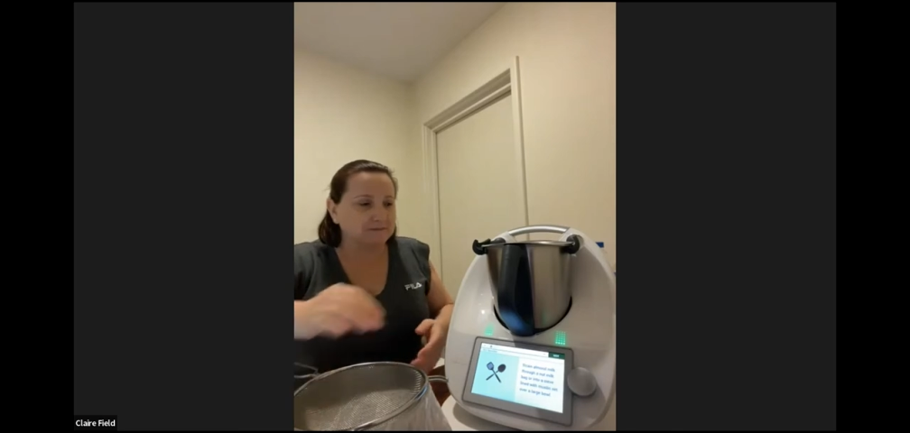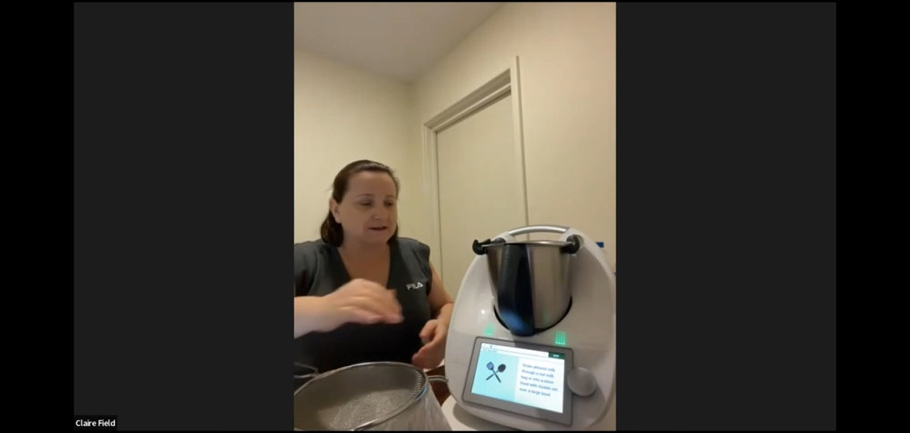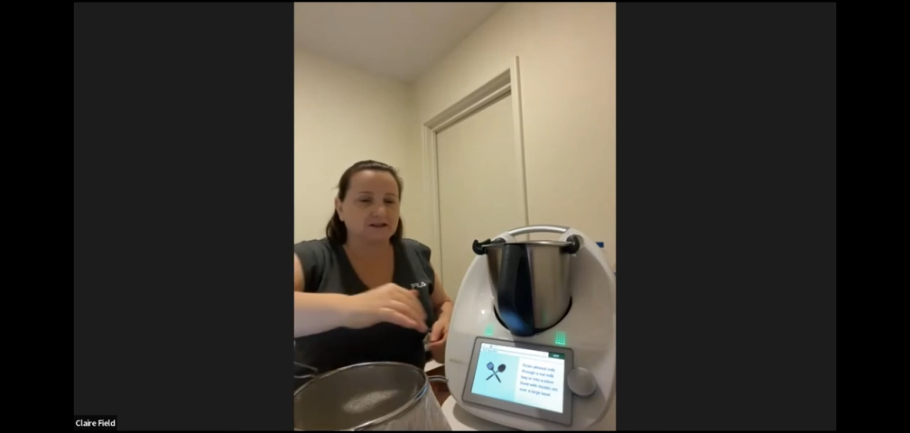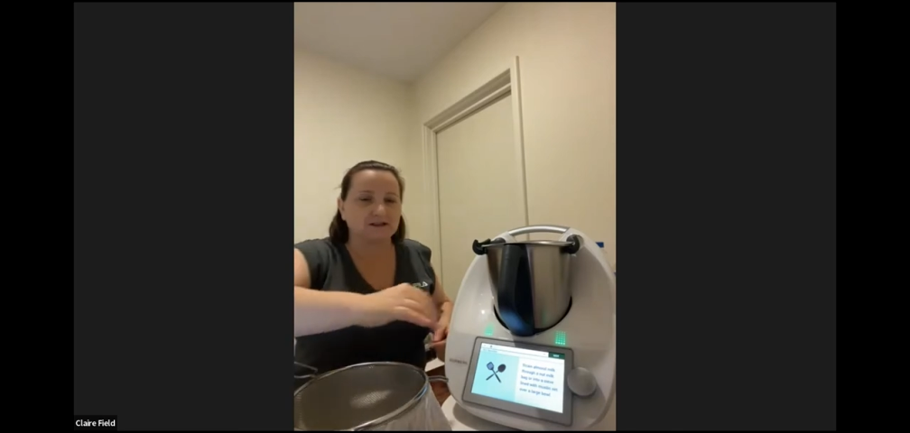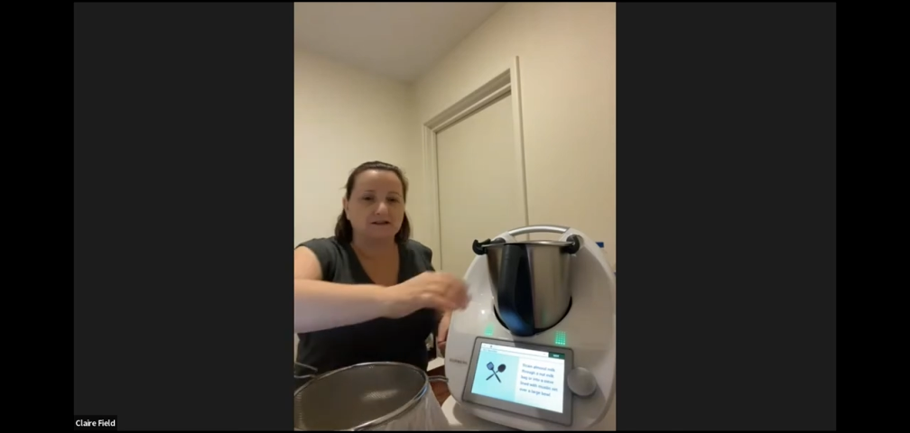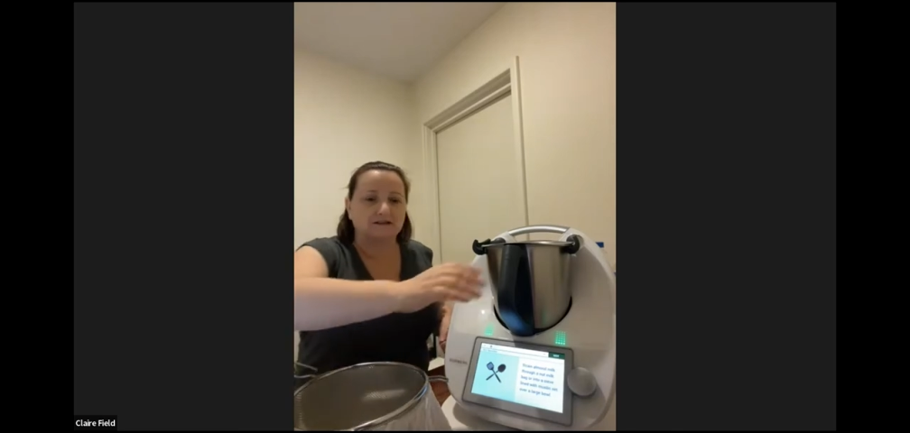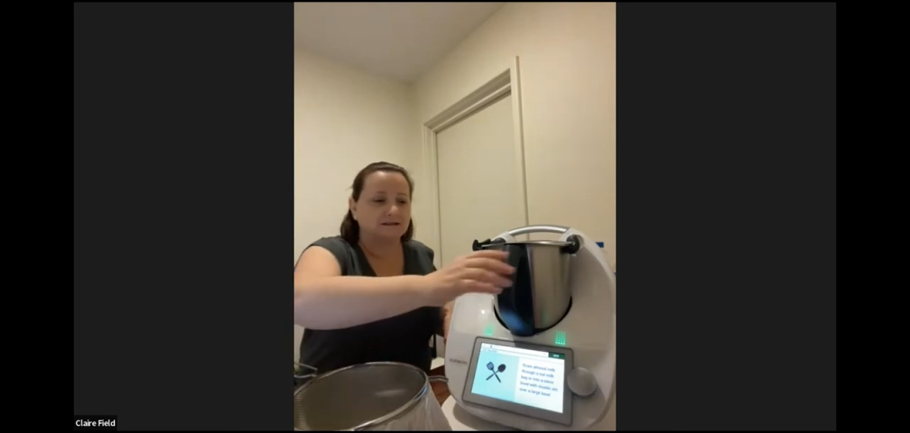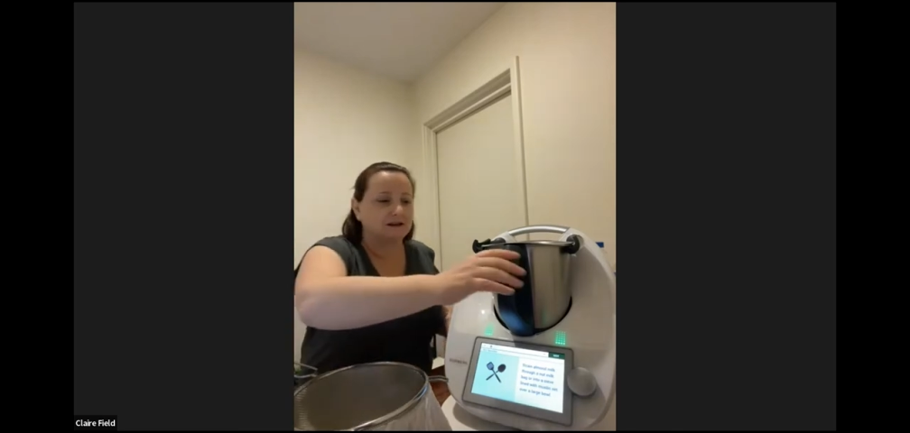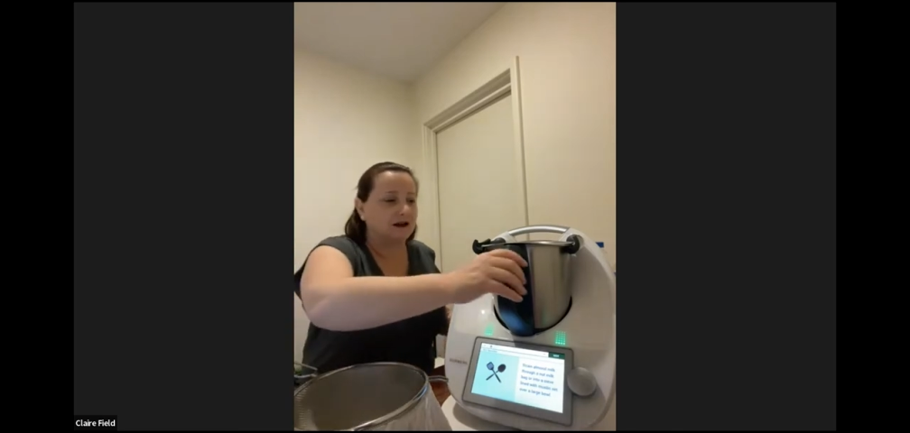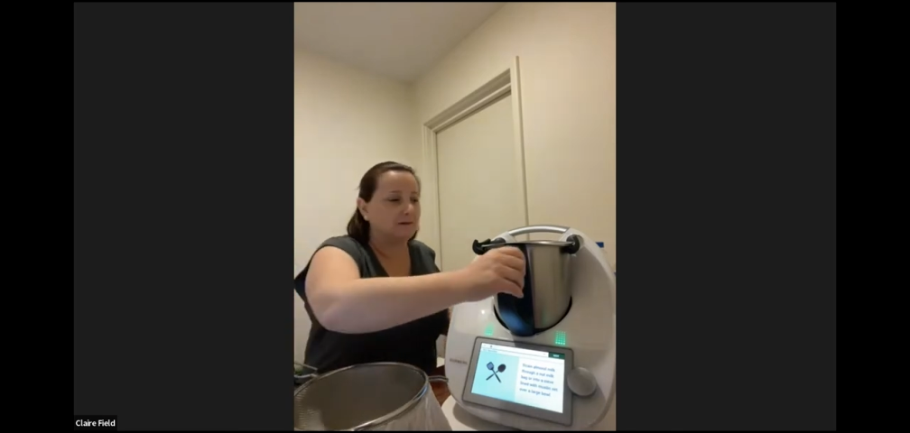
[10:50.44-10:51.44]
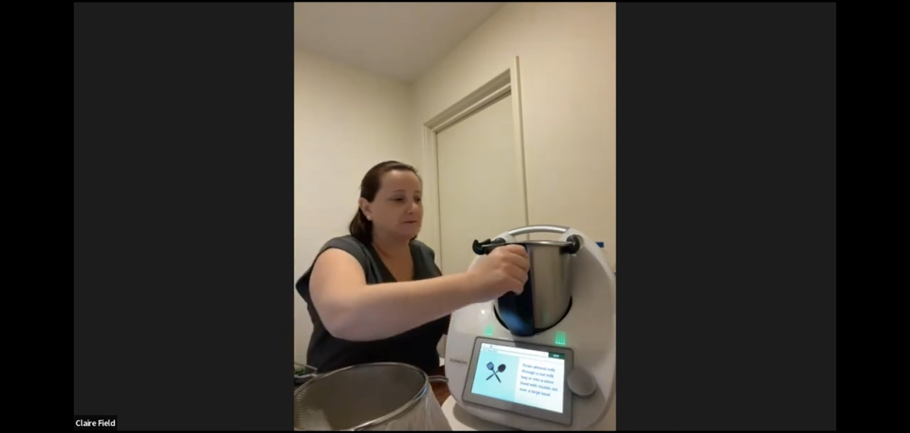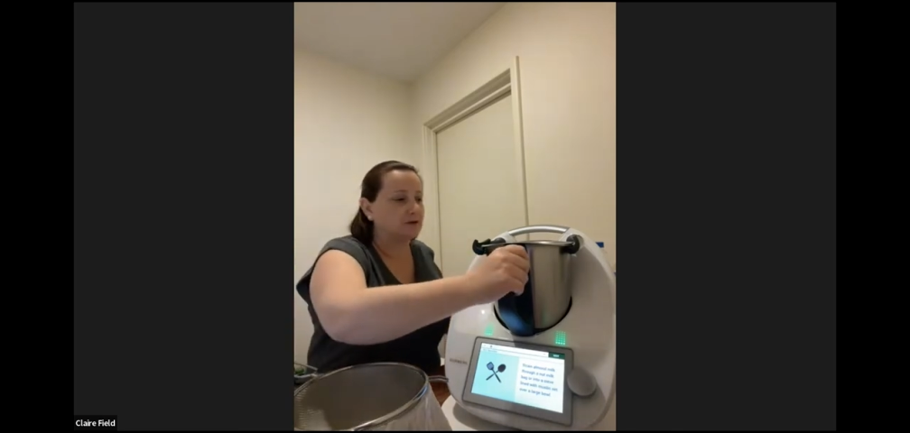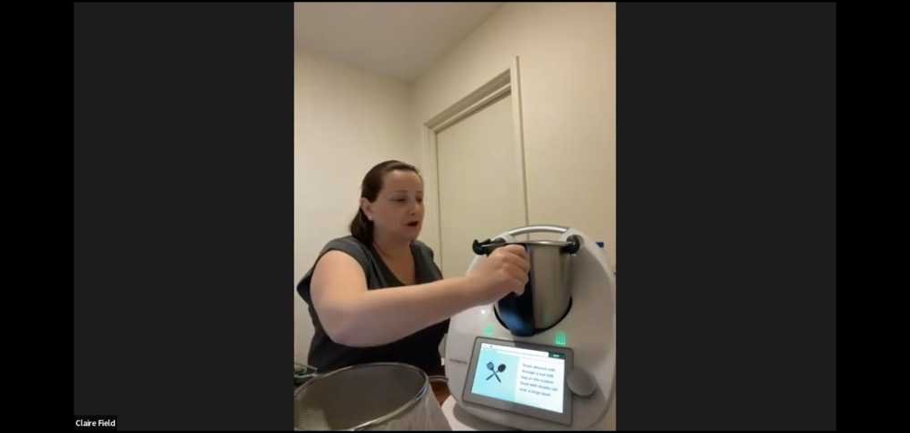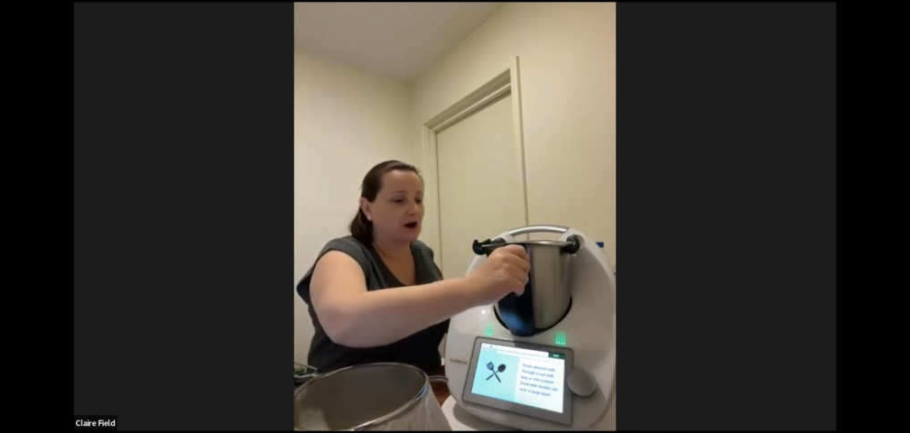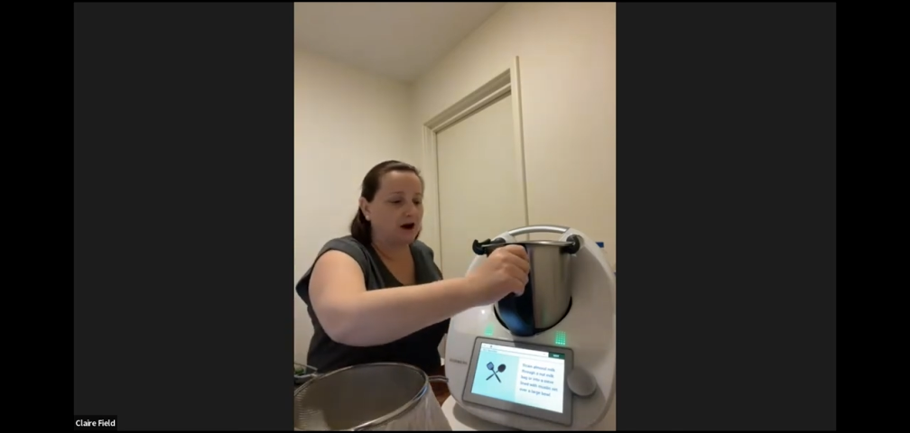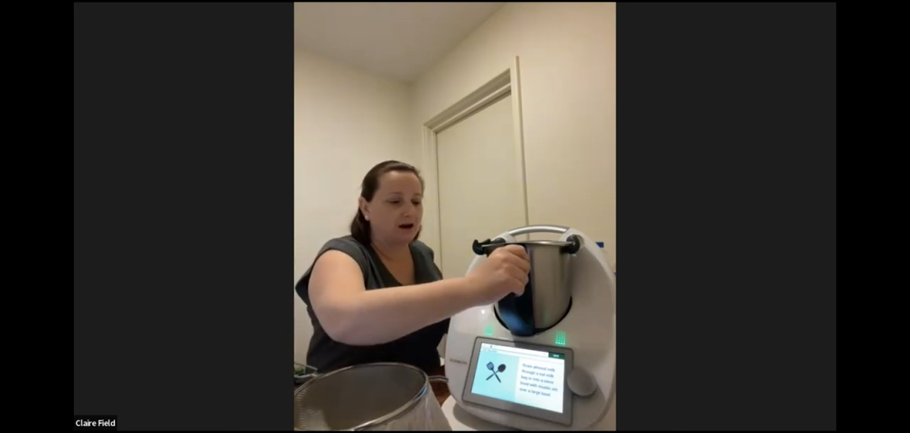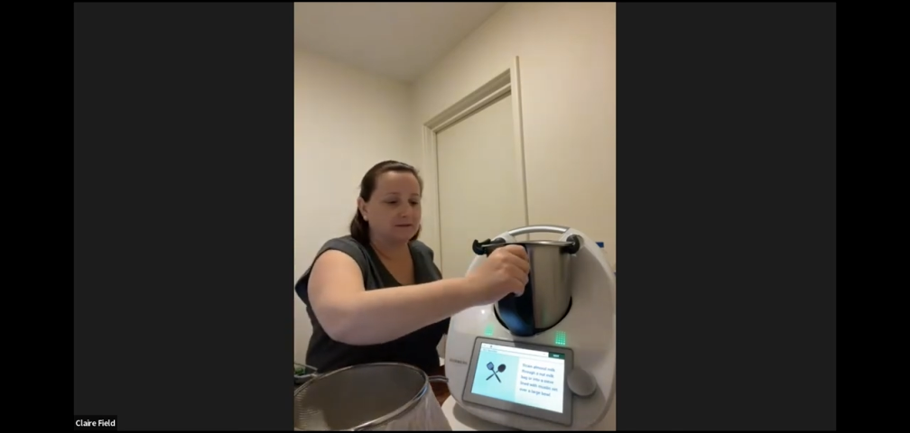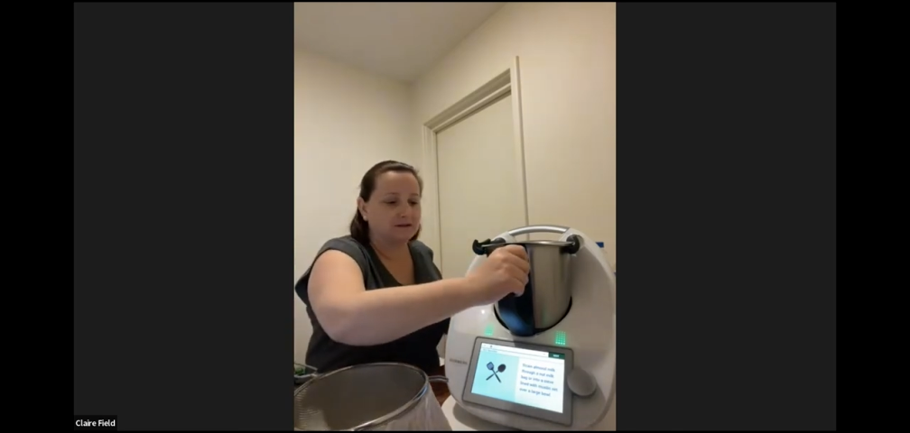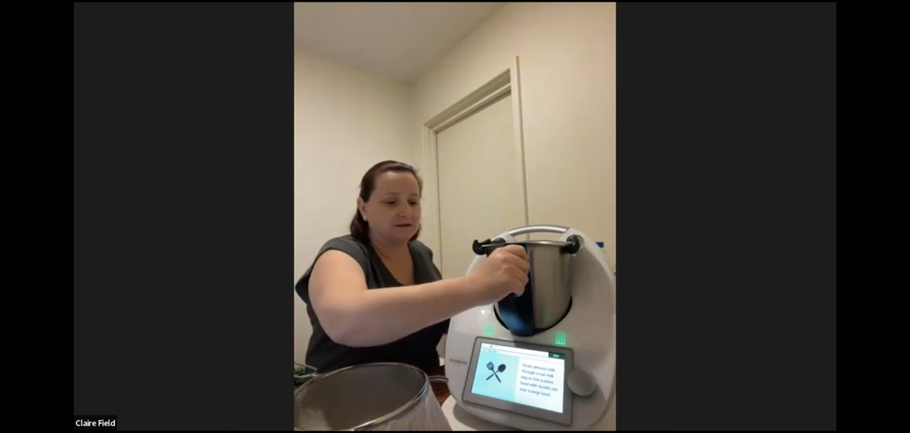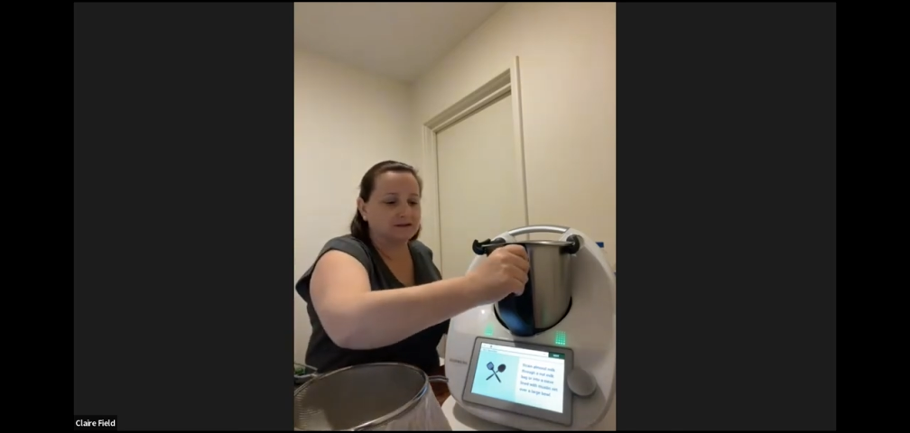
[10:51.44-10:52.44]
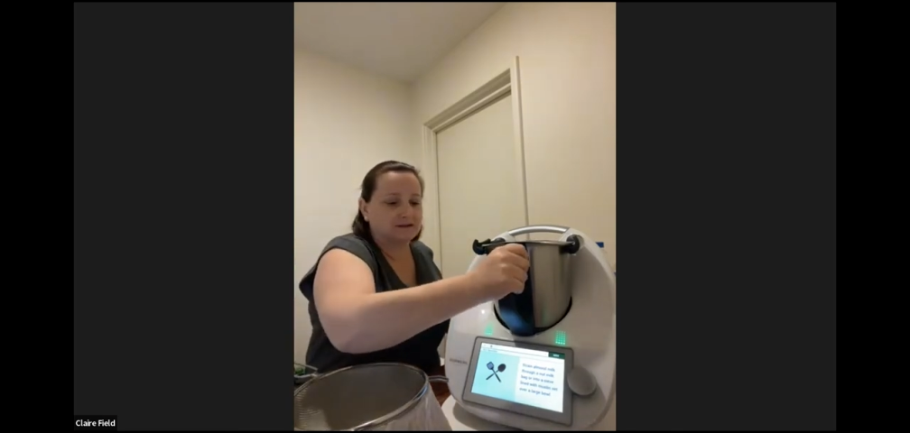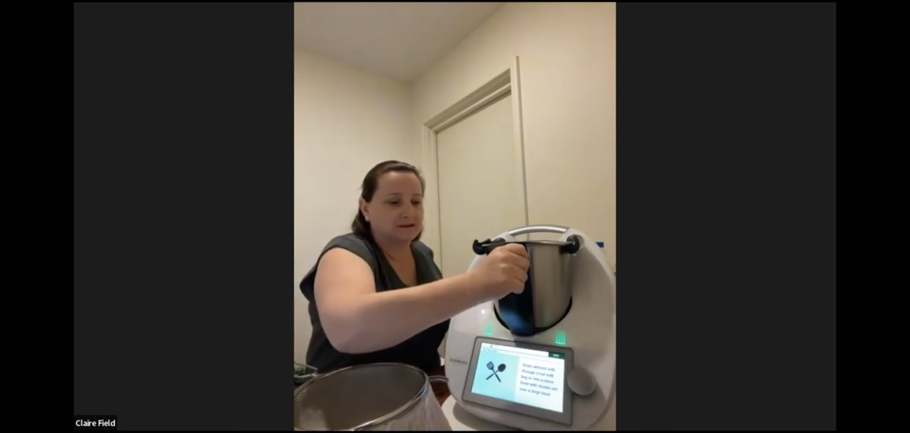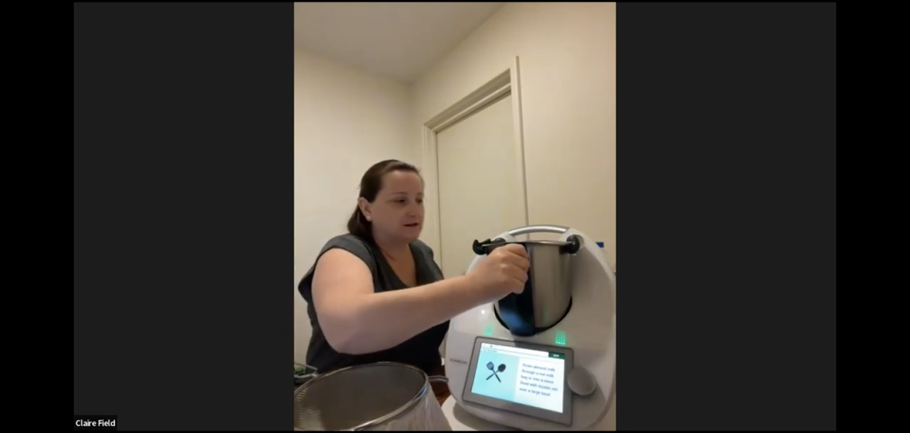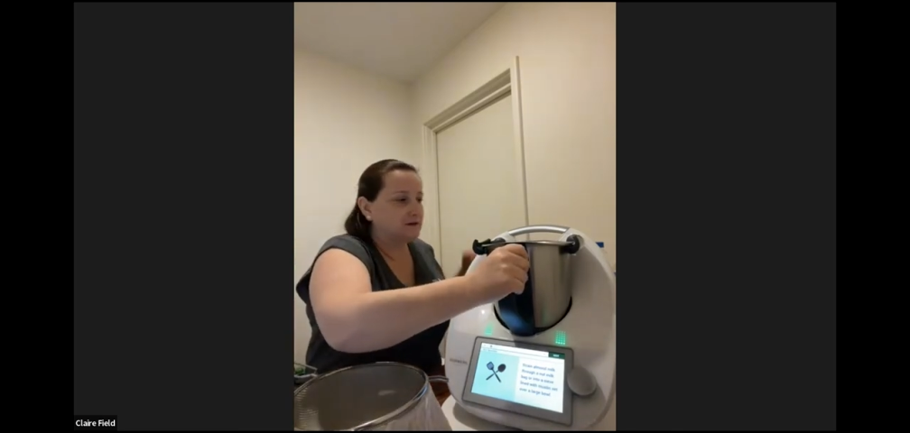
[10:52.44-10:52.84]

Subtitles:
measured up your almonds,